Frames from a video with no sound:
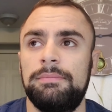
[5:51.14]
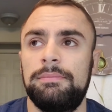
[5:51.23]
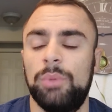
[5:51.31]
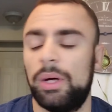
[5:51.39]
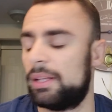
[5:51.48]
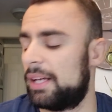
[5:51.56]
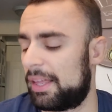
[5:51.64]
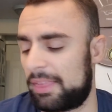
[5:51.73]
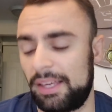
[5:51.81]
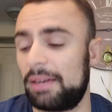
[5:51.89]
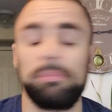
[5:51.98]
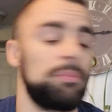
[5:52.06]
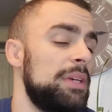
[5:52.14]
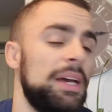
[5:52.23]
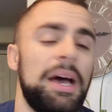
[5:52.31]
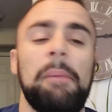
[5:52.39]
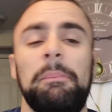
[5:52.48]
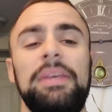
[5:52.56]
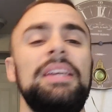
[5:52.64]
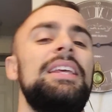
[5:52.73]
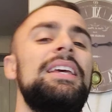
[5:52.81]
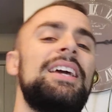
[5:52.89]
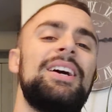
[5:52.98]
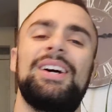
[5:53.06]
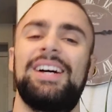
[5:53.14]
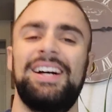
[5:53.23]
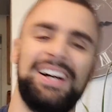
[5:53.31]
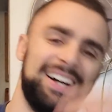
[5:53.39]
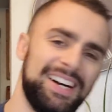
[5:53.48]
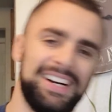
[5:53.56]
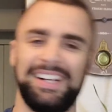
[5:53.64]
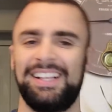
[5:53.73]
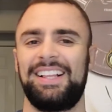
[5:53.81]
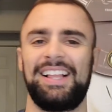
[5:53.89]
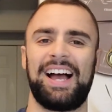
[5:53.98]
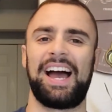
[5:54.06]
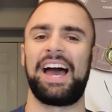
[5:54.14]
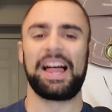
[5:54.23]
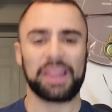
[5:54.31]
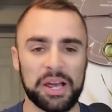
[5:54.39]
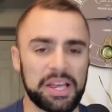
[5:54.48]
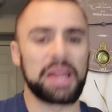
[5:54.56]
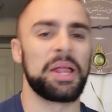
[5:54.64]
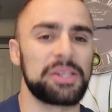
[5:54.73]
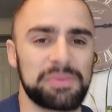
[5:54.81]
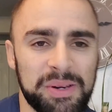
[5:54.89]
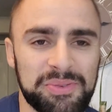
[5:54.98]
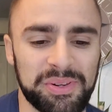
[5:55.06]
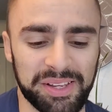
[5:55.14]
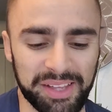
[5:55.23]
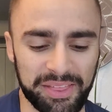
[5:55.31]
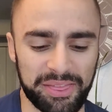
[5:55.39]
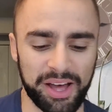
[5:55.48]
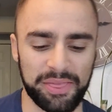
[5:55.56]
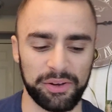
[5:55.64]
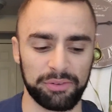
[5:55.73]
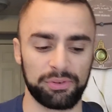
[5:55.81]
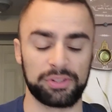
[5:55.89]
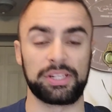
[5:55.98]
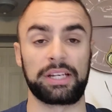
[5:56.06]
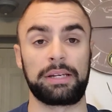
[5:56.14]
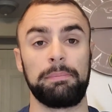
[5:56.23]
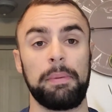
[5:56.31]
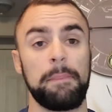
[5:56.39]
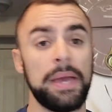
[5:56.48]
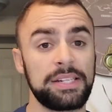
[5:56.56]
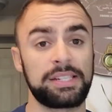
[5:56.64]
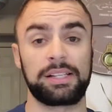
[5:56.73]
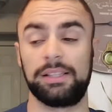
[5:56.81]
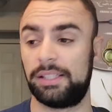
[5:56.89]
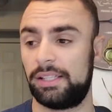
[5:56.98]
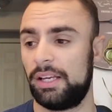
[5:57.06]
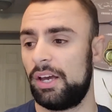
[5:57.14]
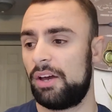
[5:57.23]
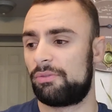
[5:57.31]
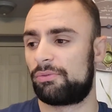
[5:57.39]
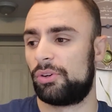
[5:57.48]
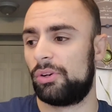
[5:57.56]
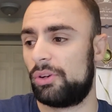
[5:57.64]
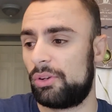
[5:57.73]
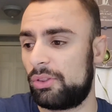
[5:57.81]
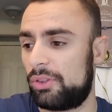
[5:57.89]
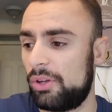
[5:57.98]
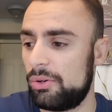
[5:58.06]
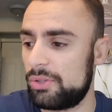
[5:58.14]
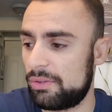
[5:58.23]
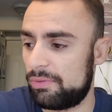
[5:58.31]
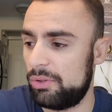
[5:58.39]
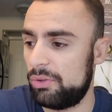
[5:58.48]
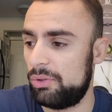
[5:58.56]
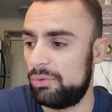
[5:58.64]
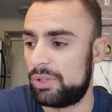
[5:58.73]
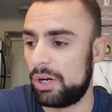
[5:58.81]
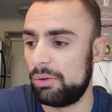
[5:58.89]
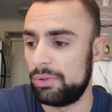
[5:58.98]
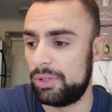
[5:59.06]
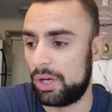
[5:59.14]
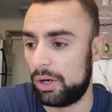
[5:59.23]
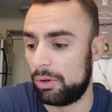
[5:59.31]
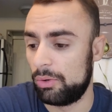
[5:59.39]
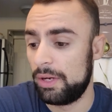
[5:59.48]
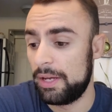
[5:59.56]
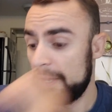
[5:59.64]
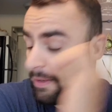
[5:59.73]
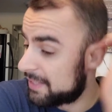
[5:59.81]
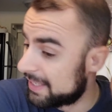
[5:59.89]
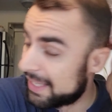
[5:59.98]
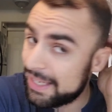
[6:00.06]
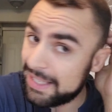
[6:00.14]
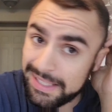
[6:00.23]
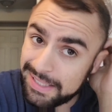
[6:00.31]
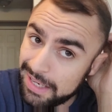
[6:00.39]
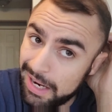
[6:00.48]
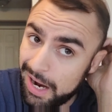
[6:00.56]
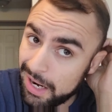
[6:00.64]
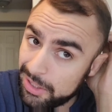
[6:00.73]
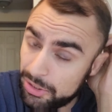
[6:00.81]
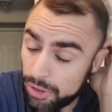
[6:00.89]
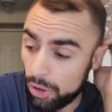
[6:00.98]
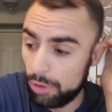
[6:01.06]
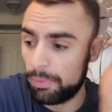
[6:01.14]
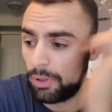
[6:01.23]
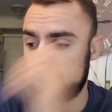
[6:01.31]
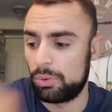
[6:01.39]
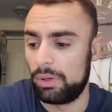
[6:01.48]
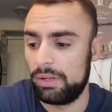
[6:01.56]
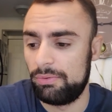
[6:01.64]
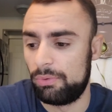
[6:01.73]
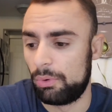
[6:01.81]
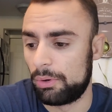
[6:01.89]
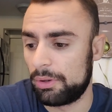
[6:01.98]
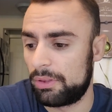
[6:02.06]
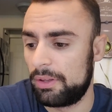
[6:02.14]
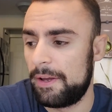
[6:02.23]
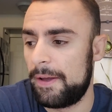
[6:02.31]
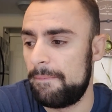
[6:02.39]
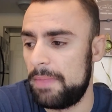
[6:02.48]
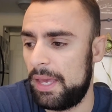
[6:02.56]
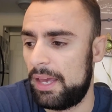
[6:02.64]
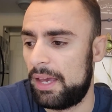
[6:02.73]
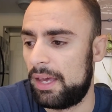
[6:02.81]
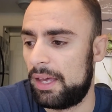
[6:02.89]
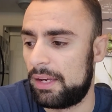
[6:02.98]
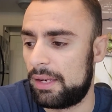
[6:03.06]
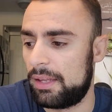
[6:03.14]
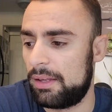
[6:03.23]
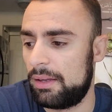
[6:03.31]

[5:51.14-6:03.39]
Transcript: well, I think I'm getting I lost my train of thought there for a second. But basically, for those of you who don't know, today is October 24th, and